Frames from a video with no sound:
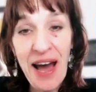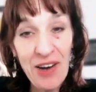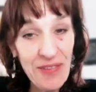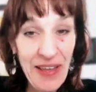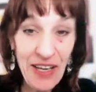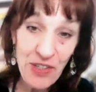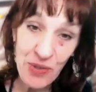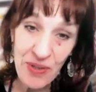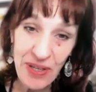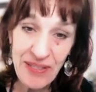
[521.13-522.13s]
How did they
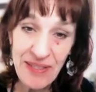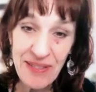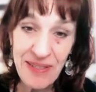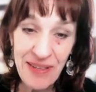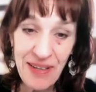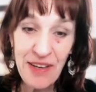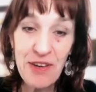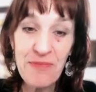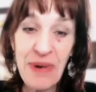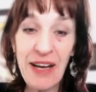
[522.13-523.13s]
do this?
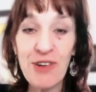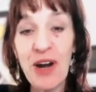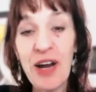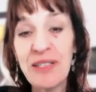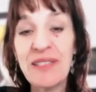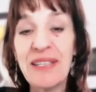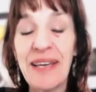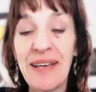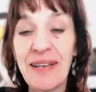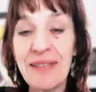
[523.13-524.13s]
By
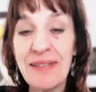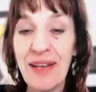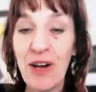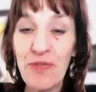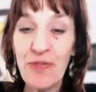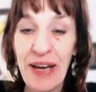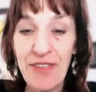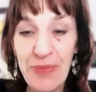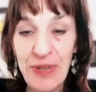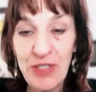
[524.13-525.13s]
granting
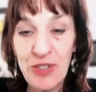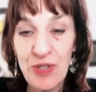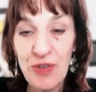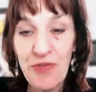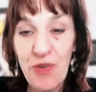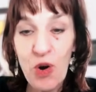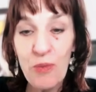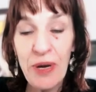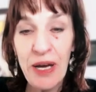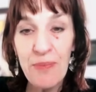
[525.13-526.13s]
self-government to the
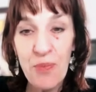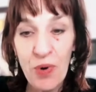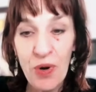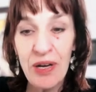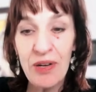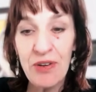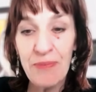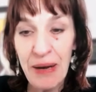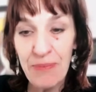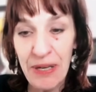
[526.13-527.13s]
former Boer
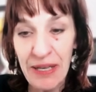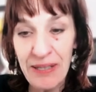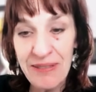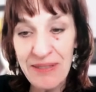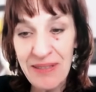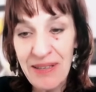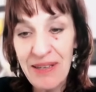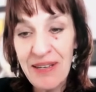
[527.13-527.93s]
republics.